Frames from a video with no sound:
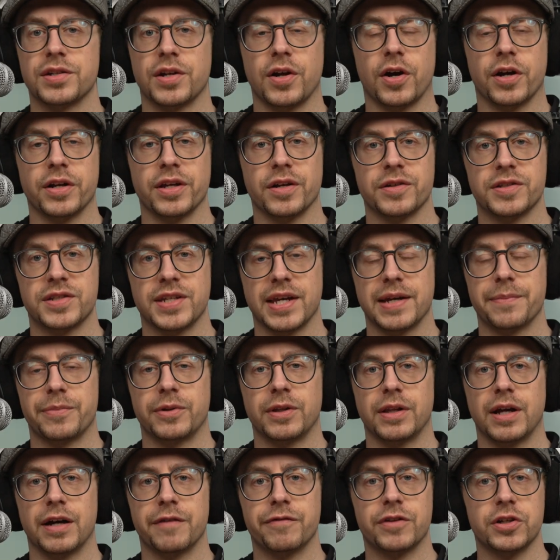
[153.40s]
an audio
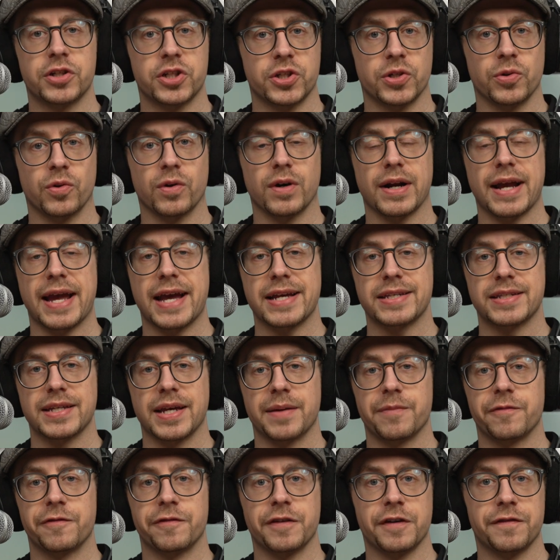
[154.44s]
sample of the Shure
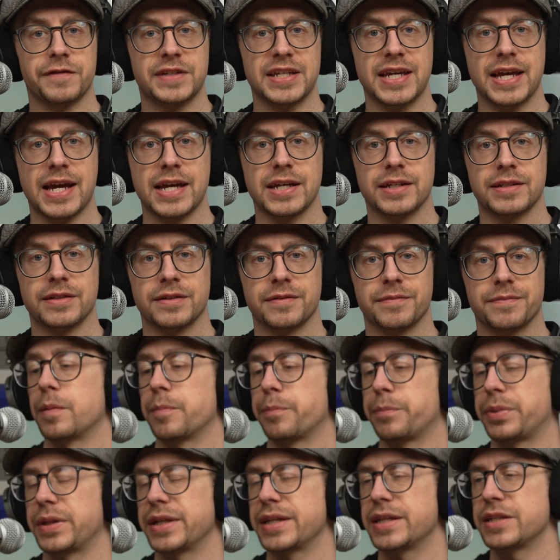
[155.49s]
SM58.
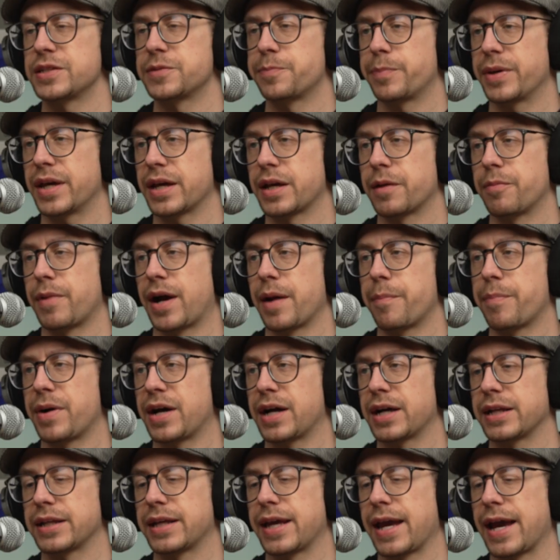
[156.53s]
Please pick my
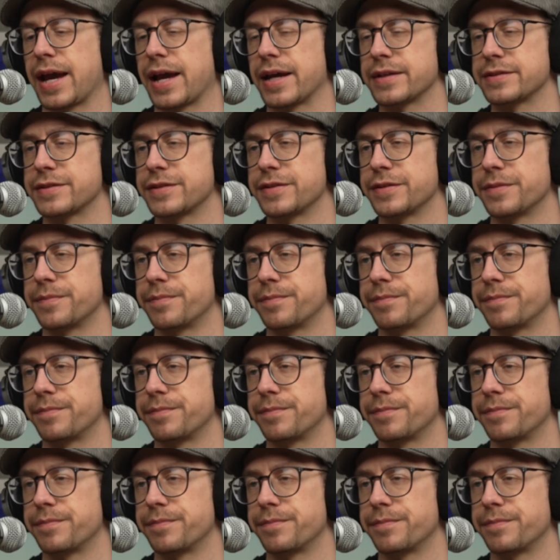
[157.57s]
podcast.